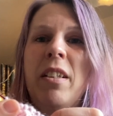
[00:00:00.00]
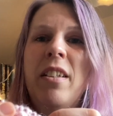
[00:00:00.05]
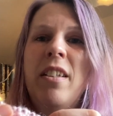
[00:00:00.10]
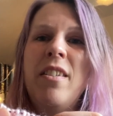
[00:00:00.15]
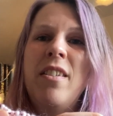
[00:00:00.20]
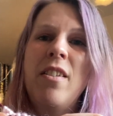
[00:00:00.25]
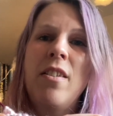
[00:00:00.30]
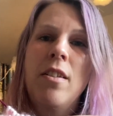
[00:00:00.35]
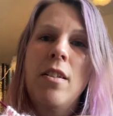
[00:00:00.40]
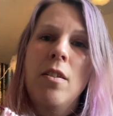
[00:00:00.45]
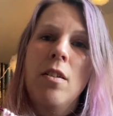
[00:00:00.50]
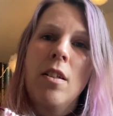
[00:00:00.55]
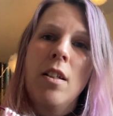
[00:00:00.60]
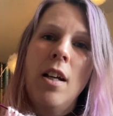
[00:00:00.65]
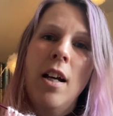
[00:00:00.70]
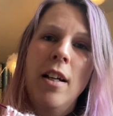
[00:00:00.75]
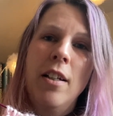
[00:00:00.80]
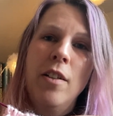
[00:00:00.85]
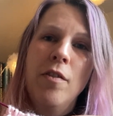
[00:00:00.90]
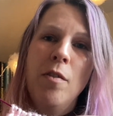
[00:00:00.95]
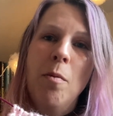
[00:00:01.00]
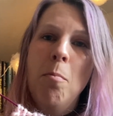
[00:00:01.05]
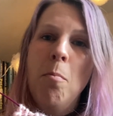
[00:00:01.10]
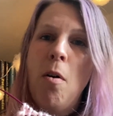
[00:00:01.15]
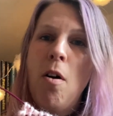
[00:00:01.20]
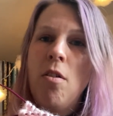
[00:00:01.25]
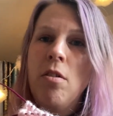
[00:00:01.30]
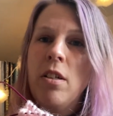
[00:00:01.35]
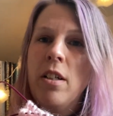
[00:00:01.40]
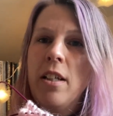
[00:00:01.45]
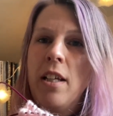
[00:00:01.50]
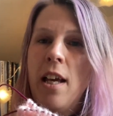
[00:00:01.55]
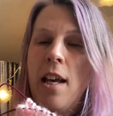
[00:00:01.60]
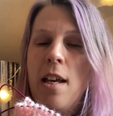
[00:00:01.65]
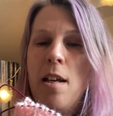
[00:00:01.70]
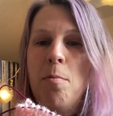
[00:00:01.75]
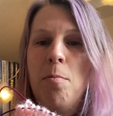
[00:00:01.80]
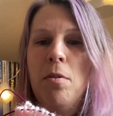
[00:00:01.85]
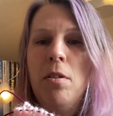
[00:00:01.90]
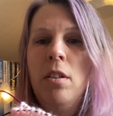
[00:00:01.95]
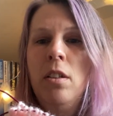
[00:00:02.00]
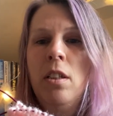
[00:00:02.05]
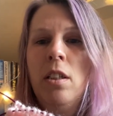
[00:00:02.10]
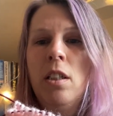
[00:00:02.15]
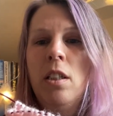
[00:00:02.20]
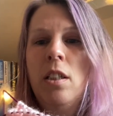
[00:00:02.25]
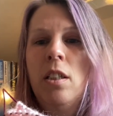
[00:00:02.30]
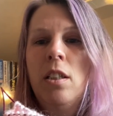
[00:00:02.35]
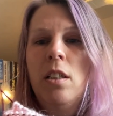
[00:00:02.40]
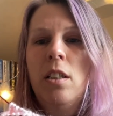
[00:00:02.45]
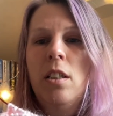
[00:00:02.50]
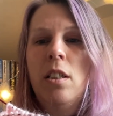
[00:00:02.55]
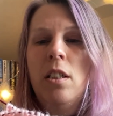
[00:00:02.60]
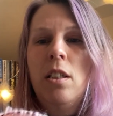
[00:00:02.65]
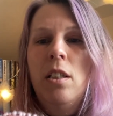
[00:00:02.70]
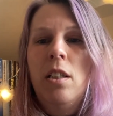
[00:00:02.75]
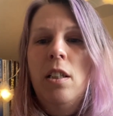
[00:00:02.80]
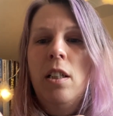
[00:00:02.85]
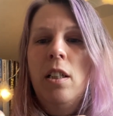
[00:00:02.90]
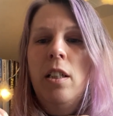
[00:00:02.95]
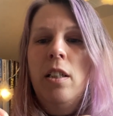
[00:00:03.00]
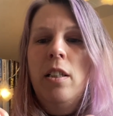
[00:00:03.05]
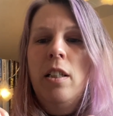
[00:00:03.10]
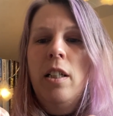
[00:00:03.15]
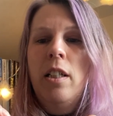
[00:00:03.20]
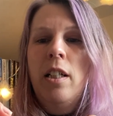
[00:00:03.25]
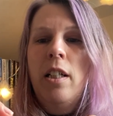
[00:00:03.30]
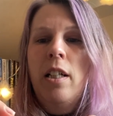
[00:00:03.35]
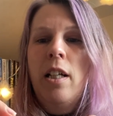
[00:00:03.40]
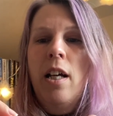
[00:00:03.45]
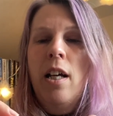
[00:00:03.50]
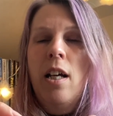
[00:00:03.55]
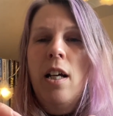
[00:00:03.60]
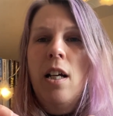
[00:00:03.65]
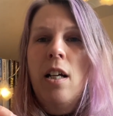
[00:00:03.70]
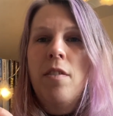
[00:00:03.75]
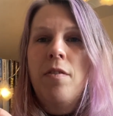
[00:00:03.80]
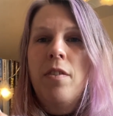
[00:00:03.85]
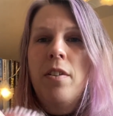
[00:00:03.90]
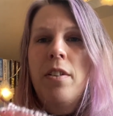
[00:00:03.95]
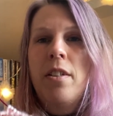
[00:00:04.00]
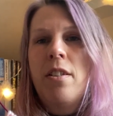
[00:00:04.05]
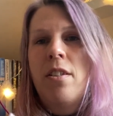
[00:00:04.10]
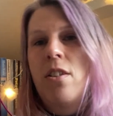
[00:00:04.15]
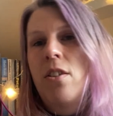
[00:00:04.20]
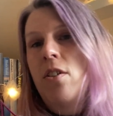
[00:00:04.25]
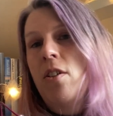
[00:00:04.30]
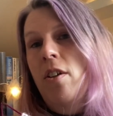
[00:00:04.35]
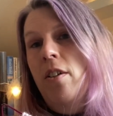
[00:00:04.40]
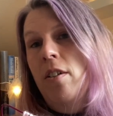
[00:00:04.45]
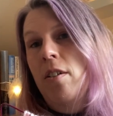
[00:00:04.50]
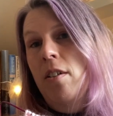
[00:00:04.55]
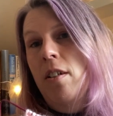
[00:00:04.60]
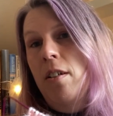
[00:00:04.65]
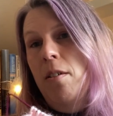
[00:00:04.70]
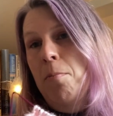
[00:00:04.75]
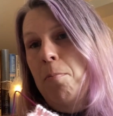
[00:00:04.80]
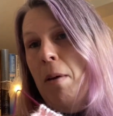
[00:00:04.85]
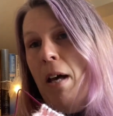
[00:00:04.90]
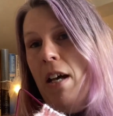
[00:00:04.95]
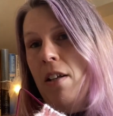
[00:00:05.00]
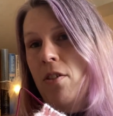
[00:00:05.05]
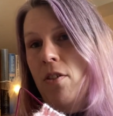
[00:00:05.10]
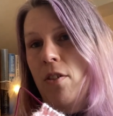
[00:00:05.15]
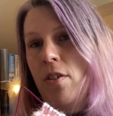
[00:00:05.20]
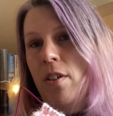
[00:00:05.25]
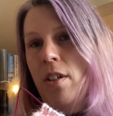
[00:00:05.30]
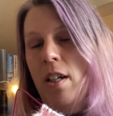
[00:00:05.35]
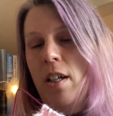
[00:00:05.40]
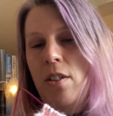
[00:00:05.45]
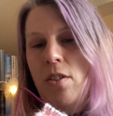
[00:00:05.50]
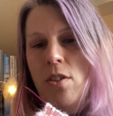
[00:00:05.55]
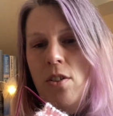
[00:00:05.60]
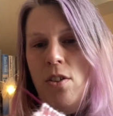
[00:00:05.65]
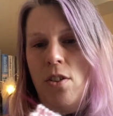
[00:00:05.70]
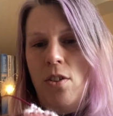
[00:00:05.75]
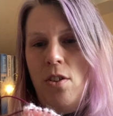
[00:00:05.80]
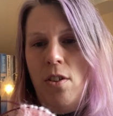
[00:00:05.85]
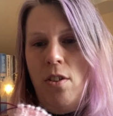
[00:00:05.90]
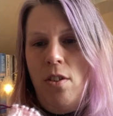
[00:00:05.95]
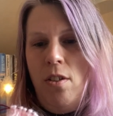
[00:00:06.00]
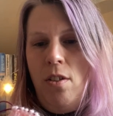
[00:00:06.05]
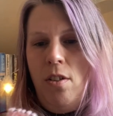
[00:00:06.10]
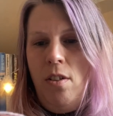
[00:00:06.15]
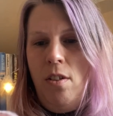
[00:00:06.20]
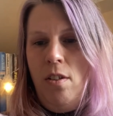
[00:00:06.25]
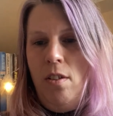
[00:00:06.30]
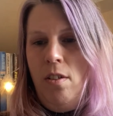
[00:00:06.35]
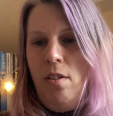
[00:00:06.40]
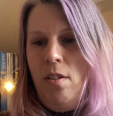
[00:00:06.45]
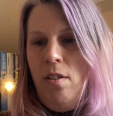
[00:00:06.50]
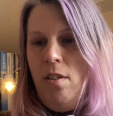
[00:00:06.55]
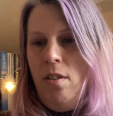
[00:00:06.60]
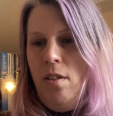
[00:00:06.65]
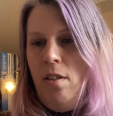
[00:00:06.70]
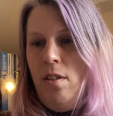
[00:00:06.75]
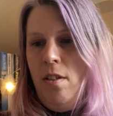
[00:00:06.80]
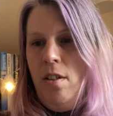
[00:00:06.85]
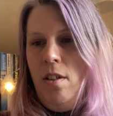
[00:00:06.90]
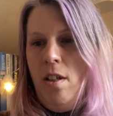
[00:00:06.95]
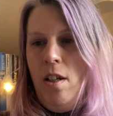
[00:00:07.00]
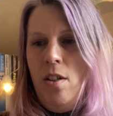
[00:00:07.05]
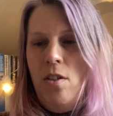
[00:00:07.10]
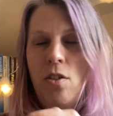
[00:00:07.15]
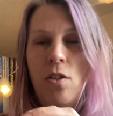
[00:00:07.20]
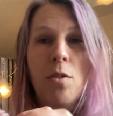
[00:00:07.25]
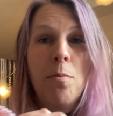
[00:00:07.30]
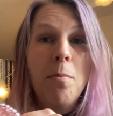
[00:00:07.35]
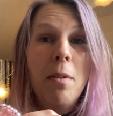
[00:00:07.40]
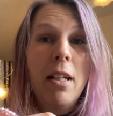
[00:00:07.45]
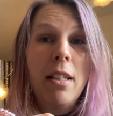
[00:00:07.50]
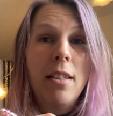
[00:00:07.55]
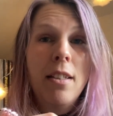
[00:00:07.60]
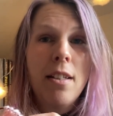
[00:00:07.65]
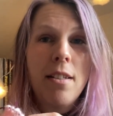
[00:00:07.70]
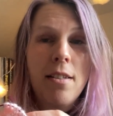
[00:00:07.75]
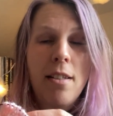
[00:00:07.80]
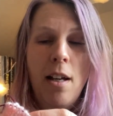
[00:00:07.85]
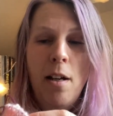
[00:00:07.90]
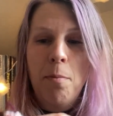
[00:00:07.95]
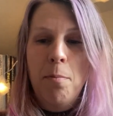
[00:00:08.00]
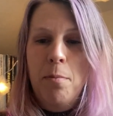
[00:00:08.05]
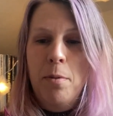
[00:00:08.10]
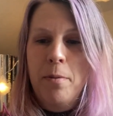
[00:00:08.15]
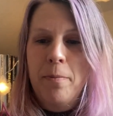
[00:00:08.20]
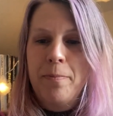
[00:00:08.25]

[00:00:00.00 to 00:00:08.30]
this is kind of a mock cable. And then I have, this is not a pattern, I just made this up.